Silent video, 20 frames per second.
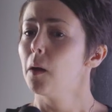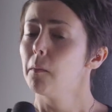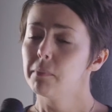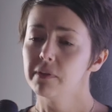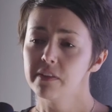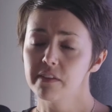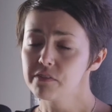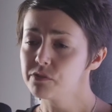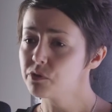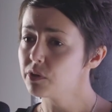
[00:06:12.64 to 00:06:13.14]

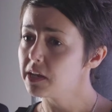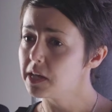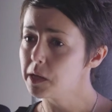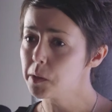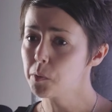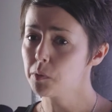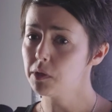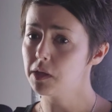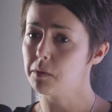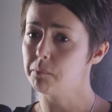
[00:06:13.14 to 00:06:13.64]
But this could
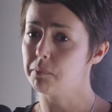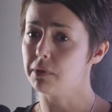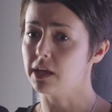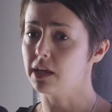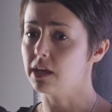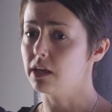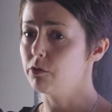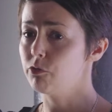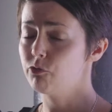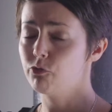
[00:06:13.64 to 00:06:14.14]
equally
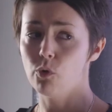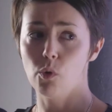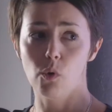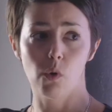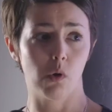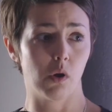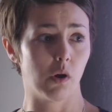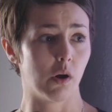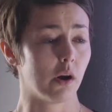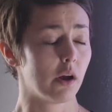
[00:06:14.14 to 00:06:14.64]
be
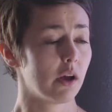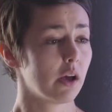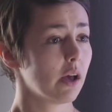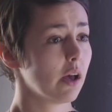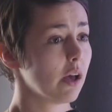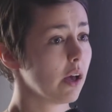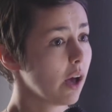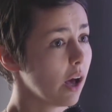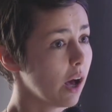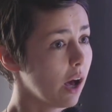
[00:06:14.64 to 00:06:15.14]
for
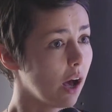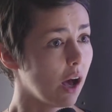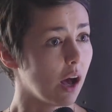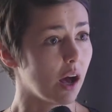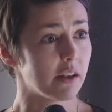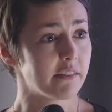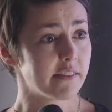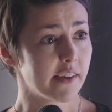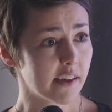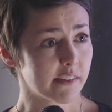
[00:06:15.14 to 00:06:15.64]

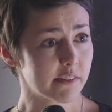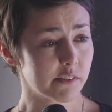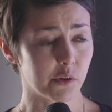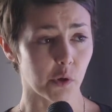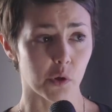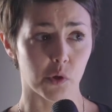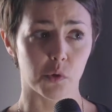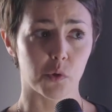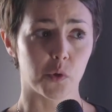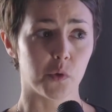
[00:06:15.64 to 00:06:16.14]

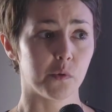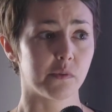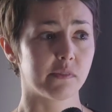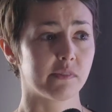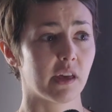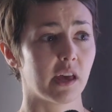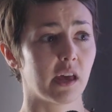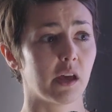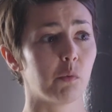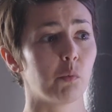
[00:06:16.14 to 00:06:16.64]
Tesco, who
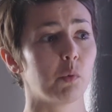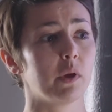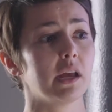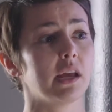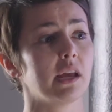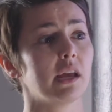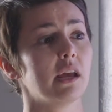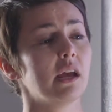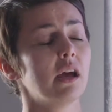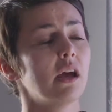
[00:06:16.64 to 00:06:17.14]
say
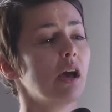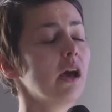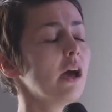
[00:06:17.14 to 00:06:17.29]
we